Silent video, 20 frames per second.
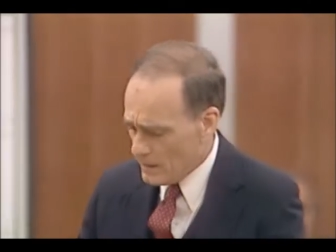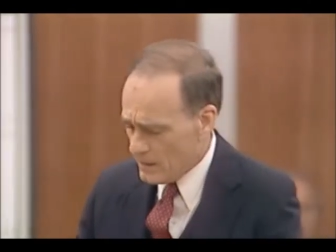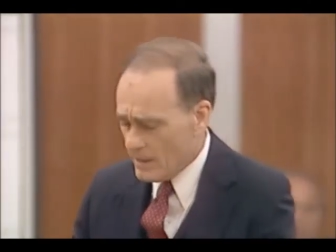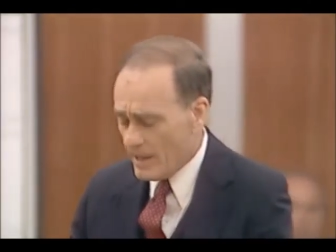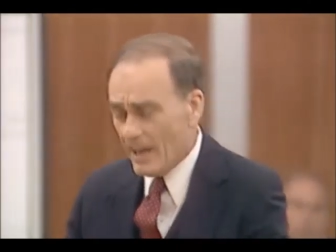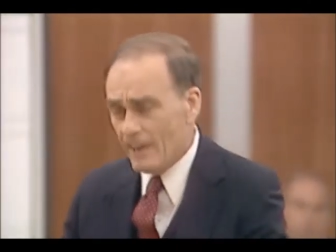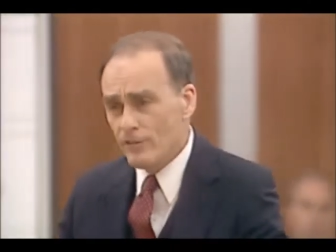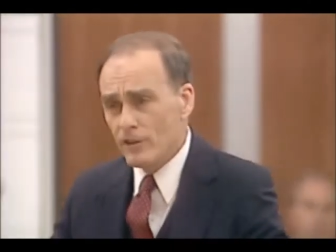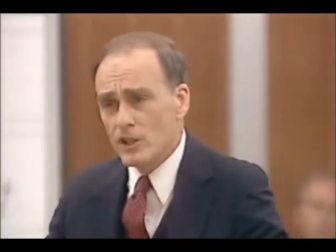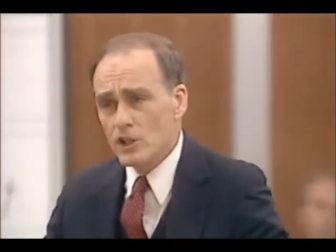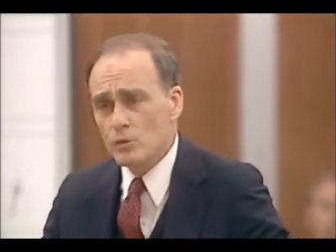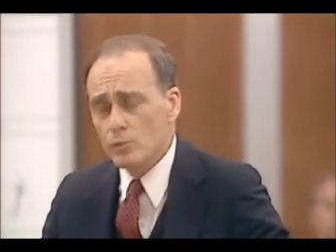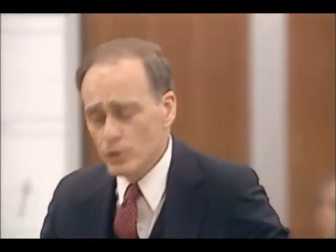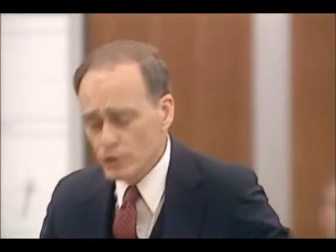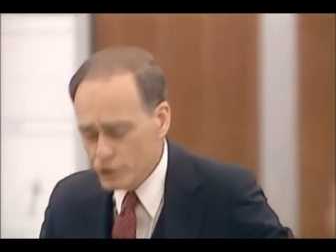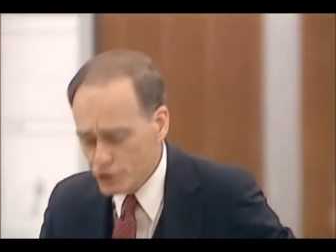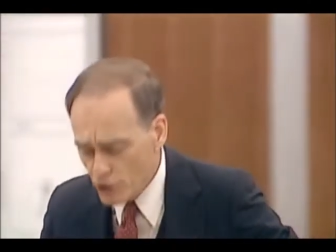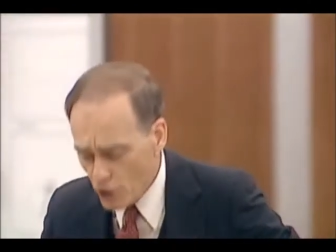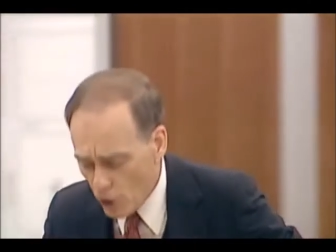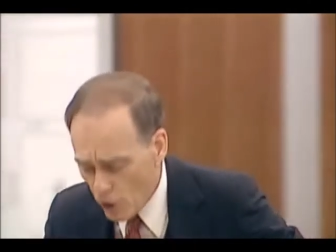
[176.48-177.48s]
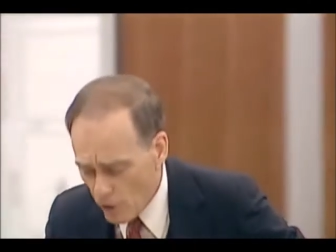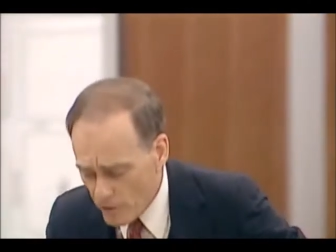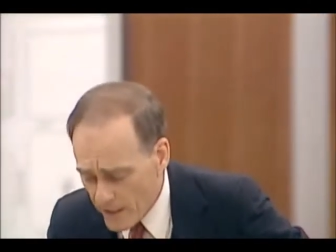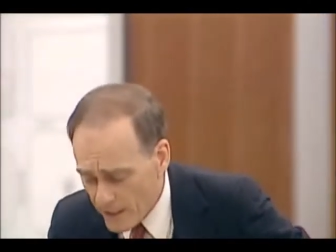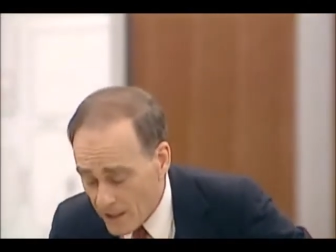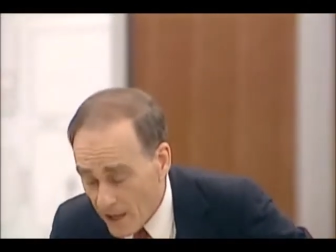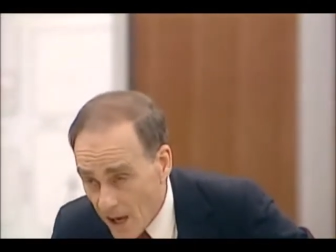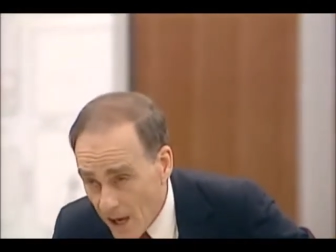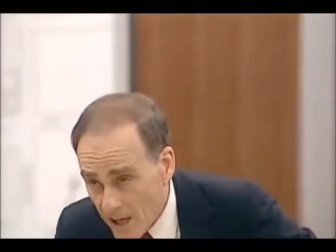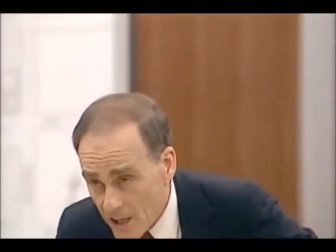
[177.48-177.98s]
The evidence will show
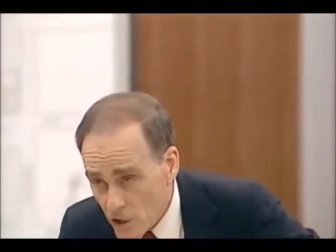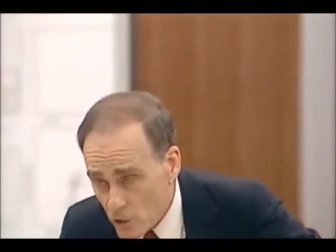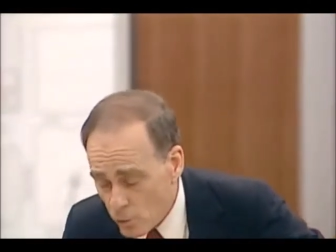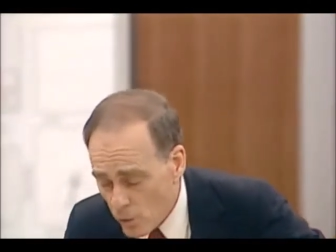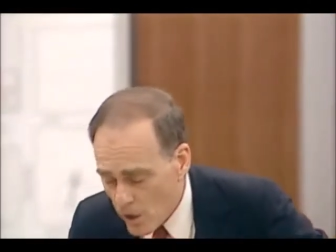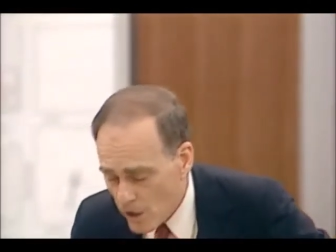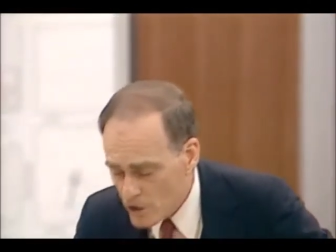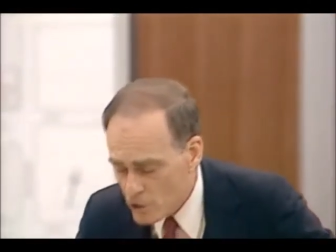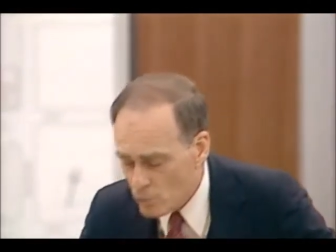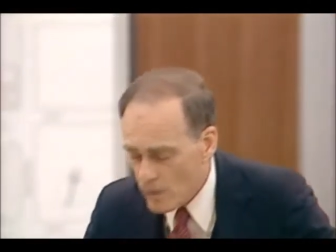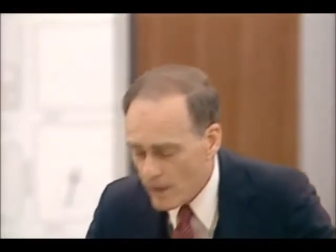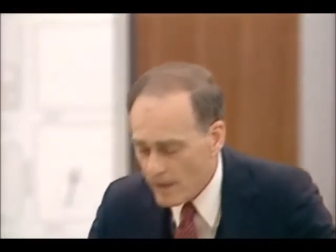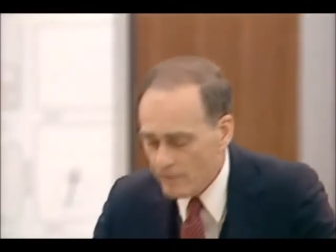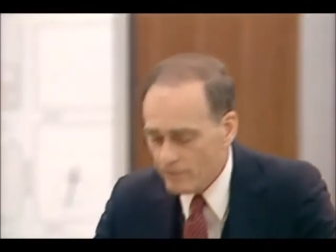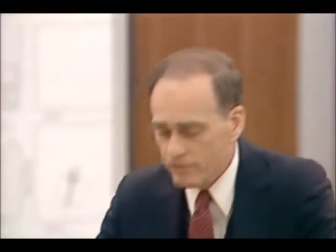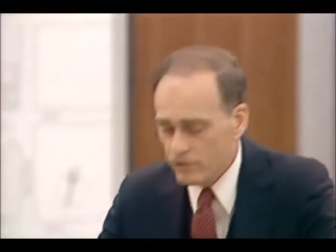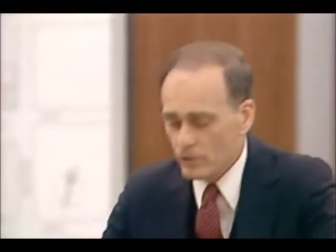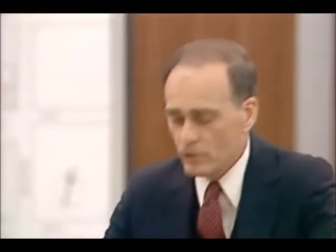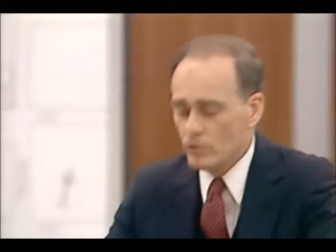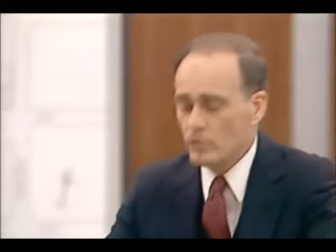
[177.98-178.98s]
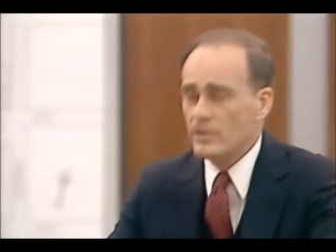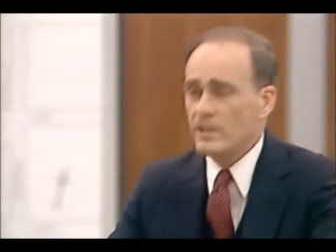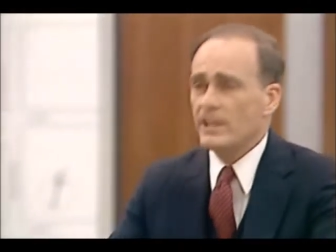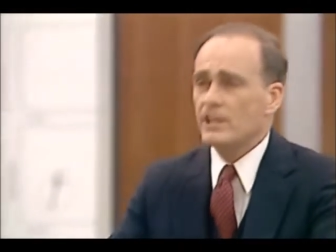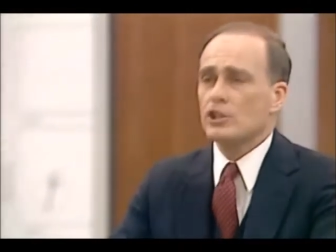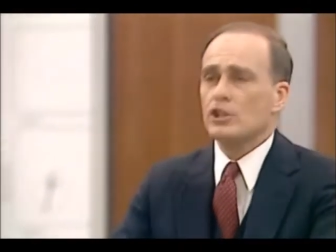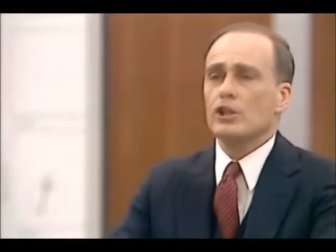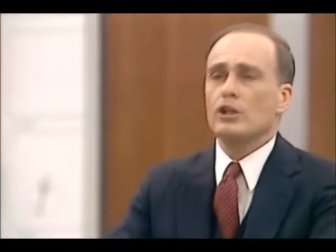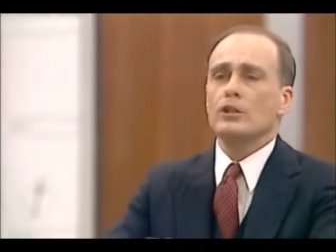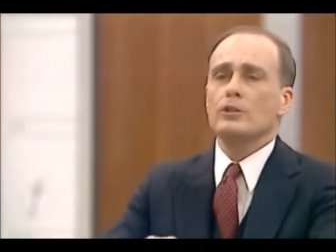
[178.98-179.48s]
that Oswald's rifle, to the
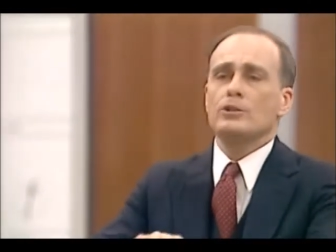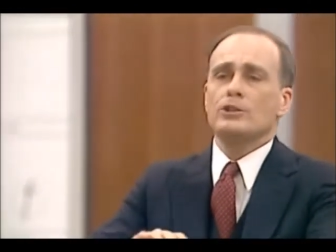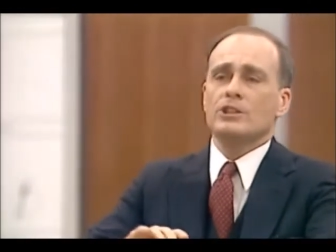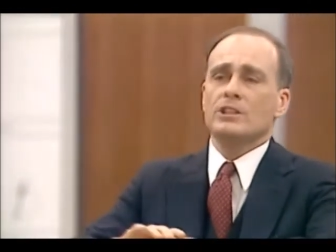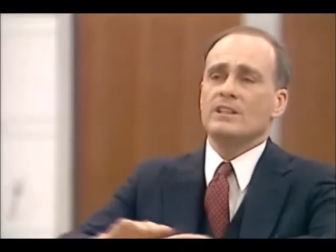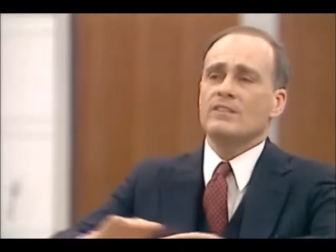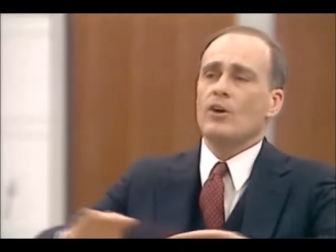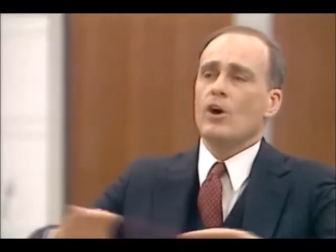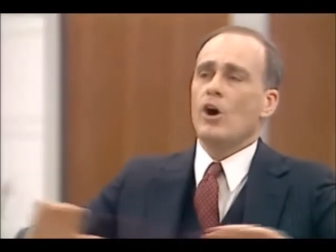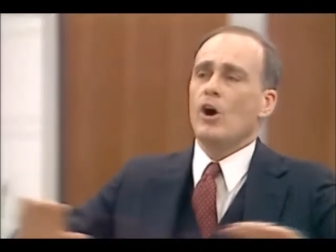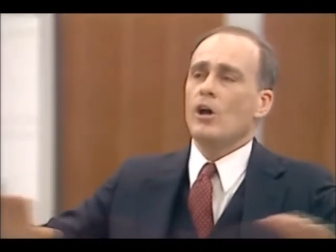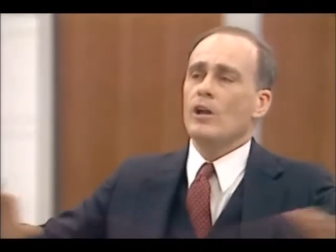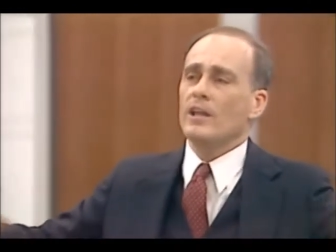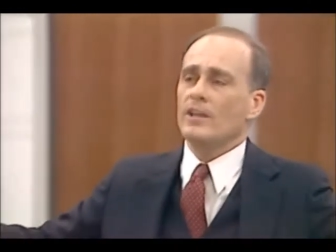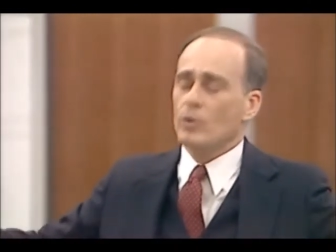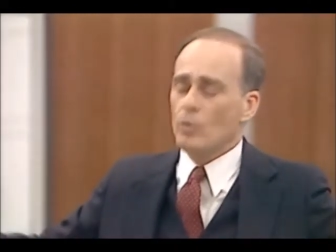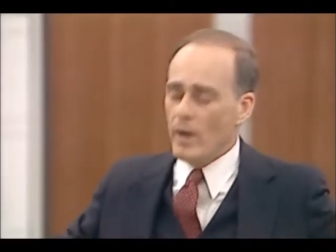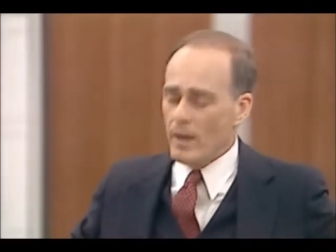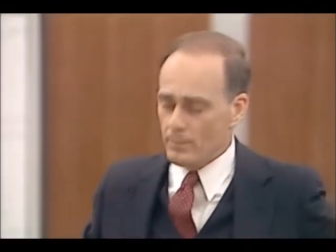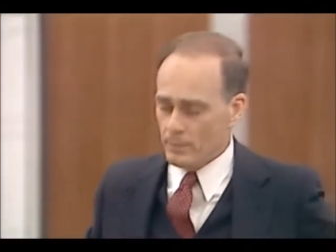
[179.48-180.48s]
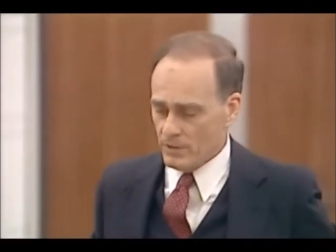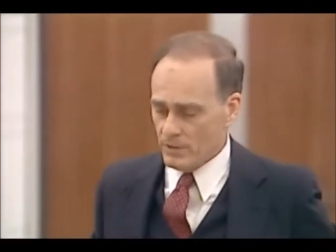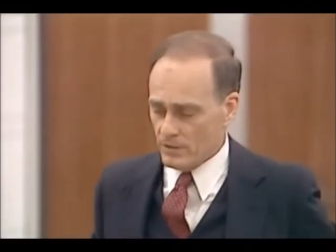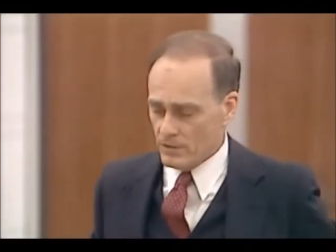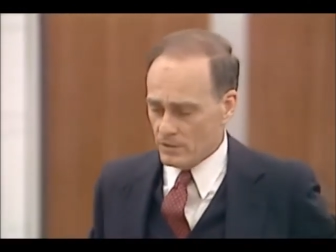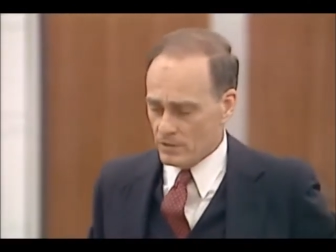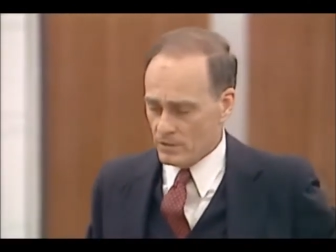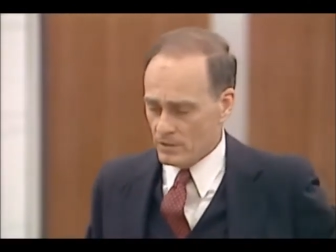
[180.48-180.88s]
exclusion of all other weapons,